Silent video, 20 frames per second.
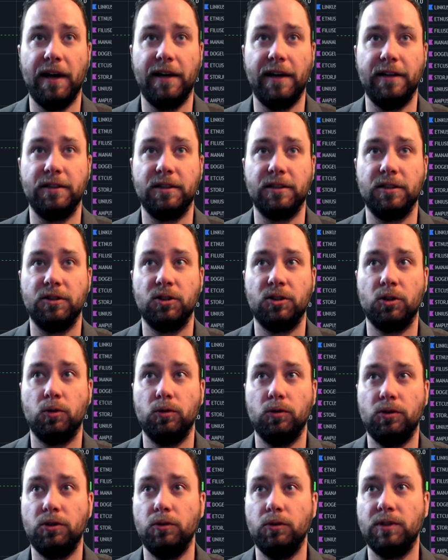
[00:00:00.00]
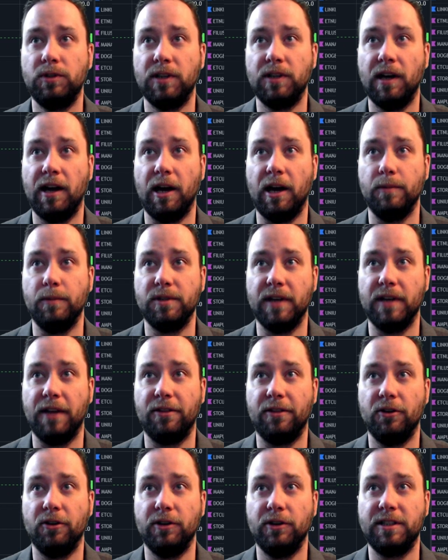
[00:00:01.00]
AMAs t- two times
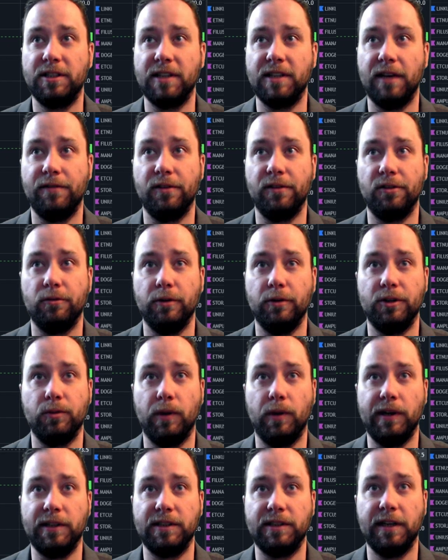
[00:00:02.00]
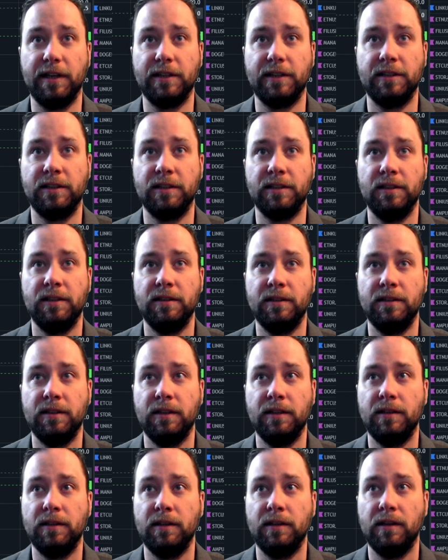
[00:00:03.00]
at 37 326
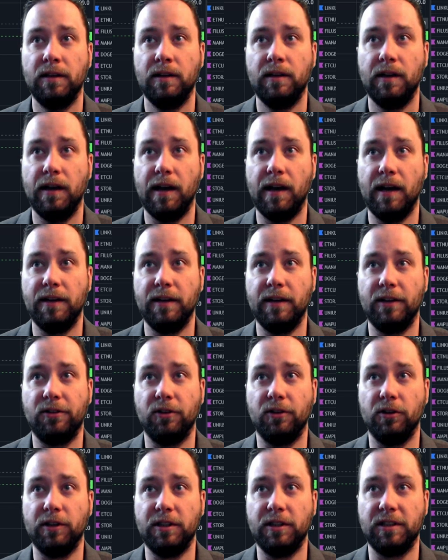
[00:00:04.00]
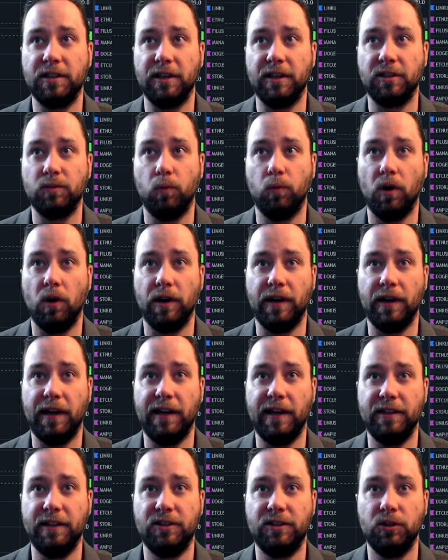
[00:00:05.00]
and at 36
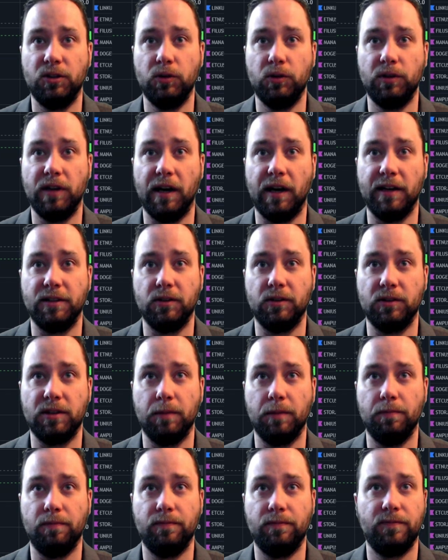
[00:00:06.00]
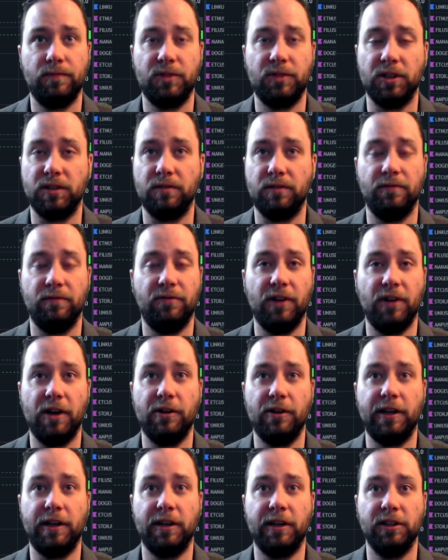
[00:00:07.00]
182 guys so some just
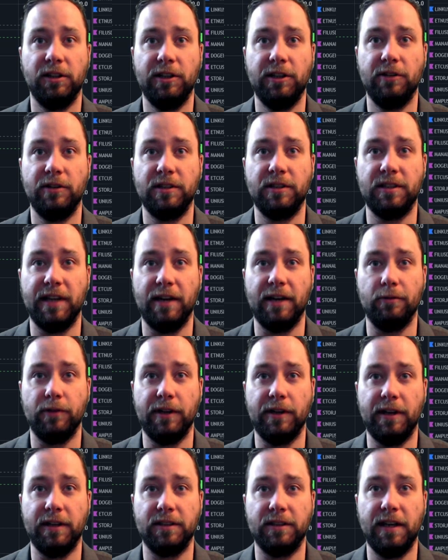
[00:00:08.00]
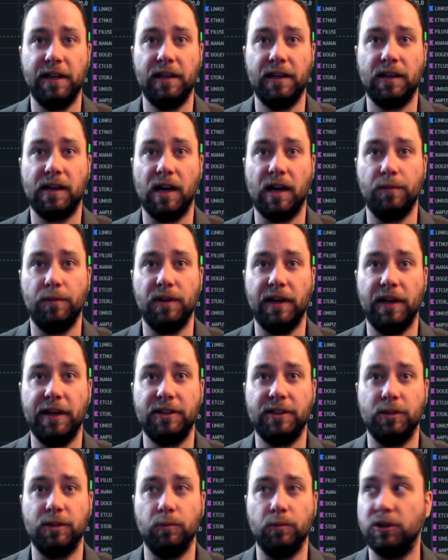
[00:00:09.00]
very clear as day readings in
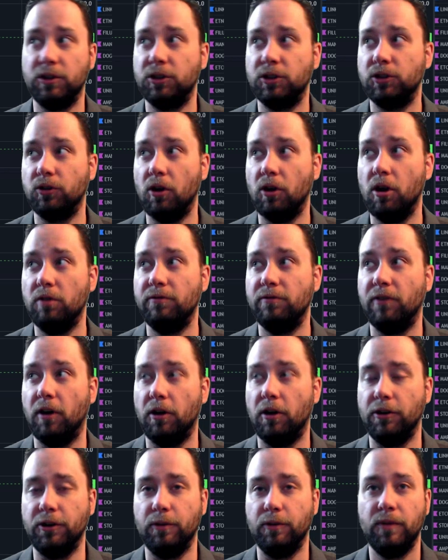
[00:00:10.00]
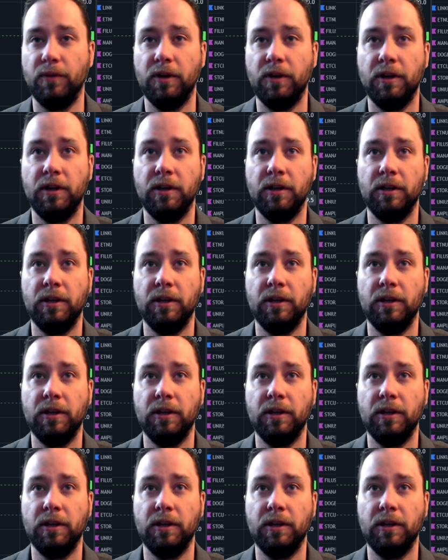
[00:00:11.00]
combination with strong volume